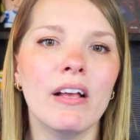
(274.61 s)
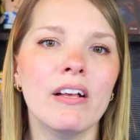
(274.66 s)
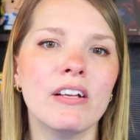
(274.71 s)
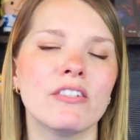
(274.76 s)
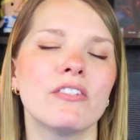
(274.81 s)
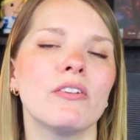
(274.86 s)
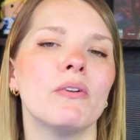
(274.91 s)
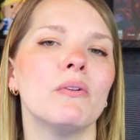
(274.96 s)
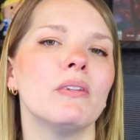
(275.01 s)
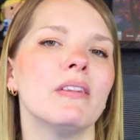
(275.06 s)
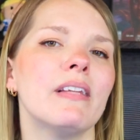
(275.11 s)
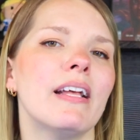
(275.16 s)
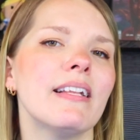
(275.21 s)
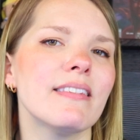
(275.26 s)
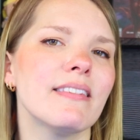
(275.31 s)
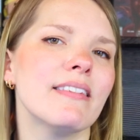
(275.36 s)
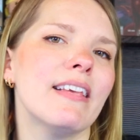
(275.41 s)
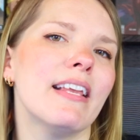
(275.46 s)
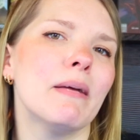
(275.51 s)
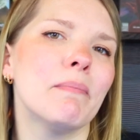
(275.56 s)
So
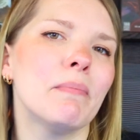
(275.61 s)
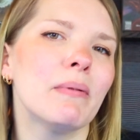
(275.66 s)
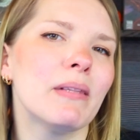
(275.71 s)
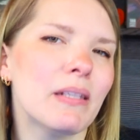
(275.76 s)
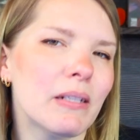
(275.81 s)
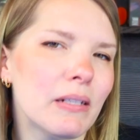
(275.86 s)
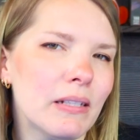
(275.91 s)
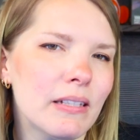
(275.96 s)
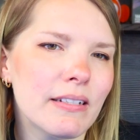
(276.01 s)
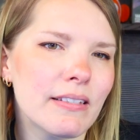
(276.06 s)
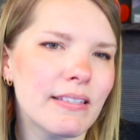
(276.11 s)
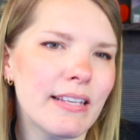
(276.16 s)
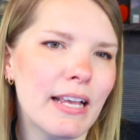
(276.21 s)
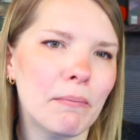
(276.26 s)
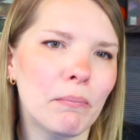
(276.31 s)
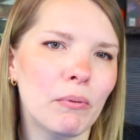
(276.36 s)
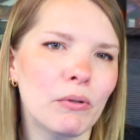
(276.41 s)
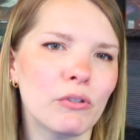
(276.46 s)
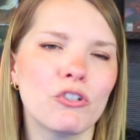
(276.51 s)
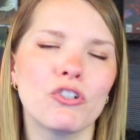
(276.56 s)
let's set up a little
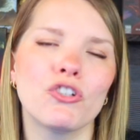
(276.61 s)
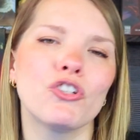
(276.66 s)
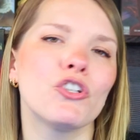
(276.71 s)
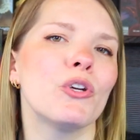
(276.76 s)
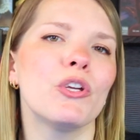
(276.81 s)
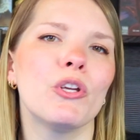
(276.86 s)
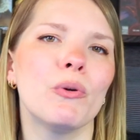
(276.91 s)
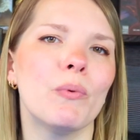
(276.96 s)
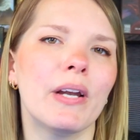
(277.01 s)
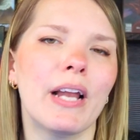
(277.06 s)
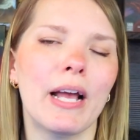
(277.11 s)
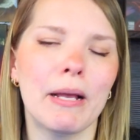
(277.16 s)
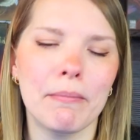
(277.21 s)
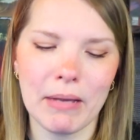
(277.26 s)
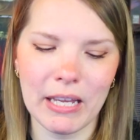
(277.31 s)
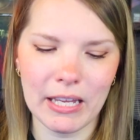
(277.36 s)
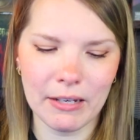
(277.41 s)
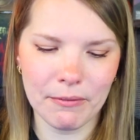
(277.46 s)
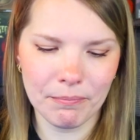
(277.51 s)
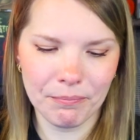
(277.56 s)
example to show you what I
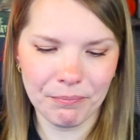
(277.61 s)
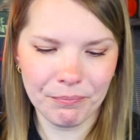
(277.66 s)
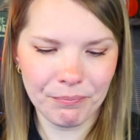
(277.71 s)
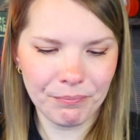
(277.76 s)
mean.